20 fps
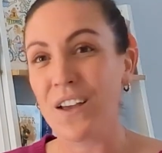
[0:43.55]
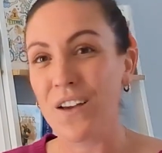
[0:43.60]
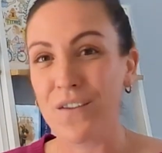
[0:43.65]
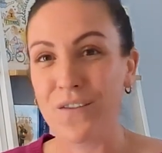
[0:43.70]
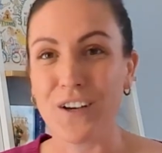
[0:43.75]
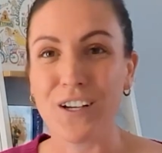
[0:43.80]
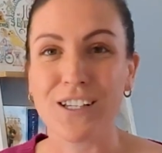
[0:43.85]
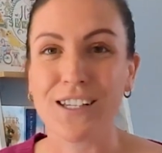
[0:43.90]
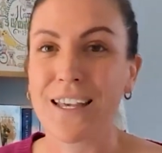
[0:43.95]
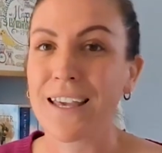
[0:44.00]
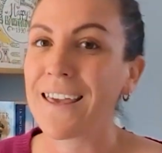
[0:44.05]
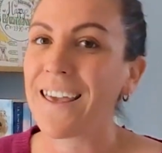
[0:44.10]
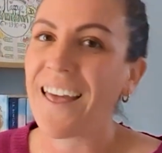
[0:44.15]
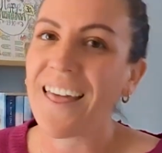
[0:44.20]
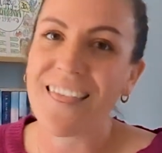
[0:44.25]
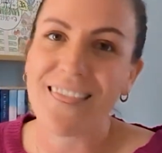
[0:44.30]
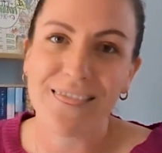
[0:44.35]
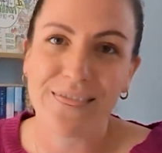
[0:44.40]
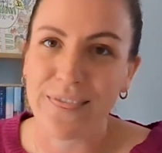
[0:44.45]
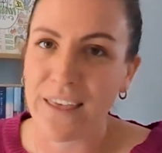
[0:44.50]
Firstly,
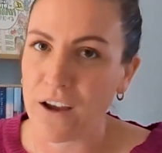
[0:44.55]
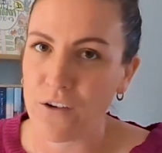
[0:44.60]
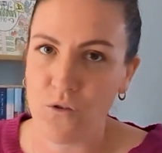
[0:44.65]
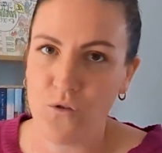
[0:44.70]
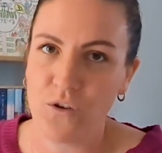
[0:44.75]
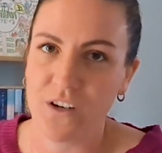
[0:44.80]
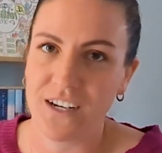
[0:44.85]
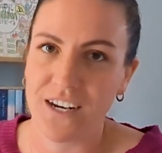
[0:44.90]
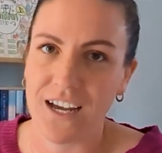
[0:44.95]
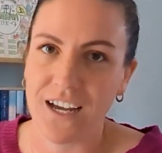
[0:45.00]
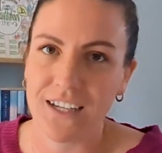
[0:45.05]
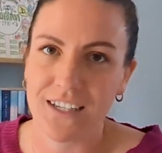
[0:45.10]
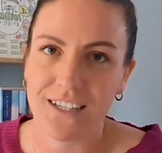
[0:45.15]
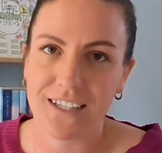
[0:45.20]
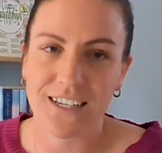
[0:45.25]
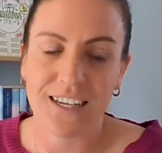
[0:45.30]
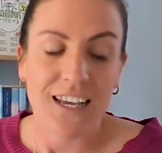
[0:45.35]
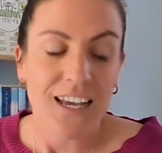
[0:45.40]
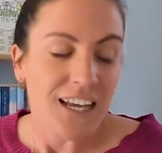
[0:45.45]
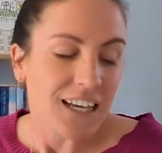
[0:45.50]
they're
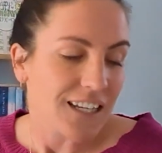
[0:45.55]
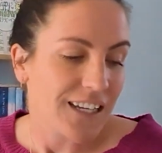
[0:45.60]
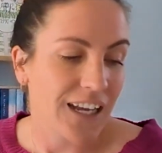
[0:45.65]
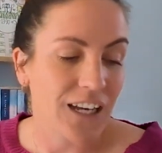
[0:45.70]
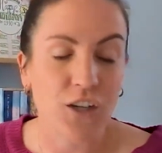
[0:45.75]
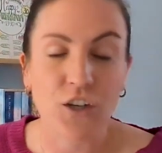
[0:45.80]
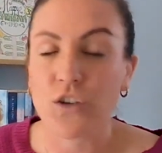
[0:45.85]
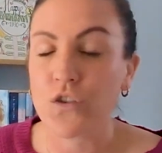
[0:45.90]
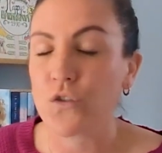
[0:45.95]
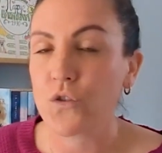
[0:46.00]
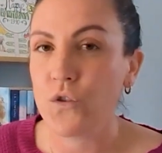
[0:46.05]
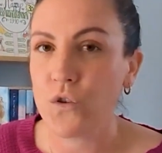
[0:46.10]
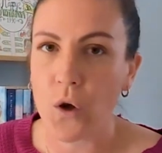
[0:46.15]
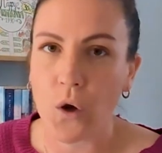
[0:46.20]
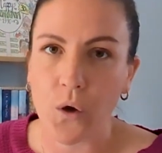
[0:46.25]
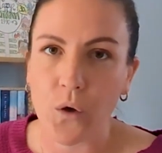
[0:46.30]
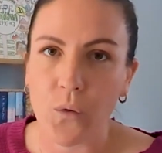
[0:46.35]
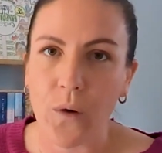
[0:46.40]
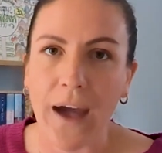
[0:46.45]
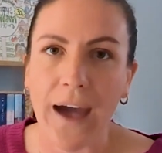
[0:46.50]
organised. Teachers
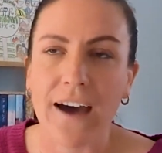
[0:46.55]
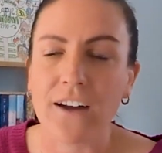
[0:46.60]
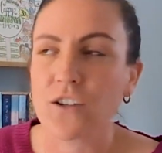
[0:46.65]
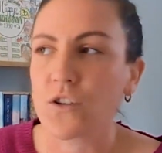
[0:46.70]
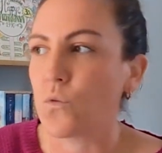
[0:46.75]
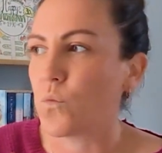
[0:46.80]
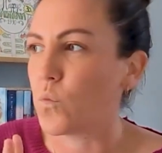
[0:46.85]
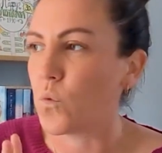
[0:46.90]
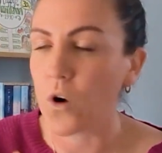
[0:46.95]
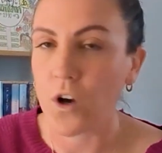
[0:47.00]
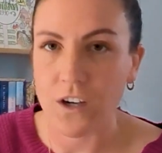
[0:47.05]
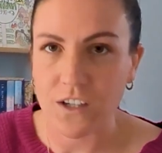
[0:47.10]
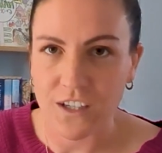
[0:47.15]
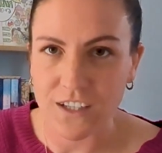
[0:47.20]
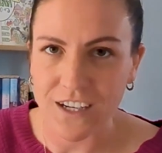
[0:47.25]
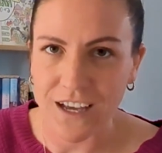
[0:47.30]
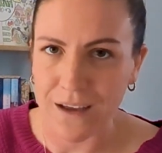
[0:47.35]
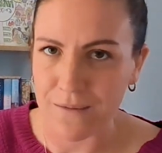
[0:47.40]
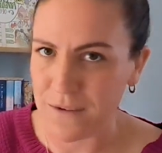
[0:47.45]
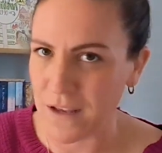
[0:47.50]
know how to work to
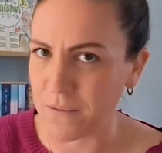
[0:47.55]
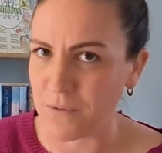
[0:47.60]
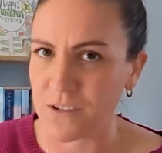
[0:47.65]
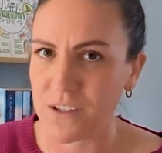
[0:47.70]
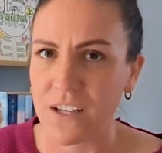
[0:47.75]
timetables.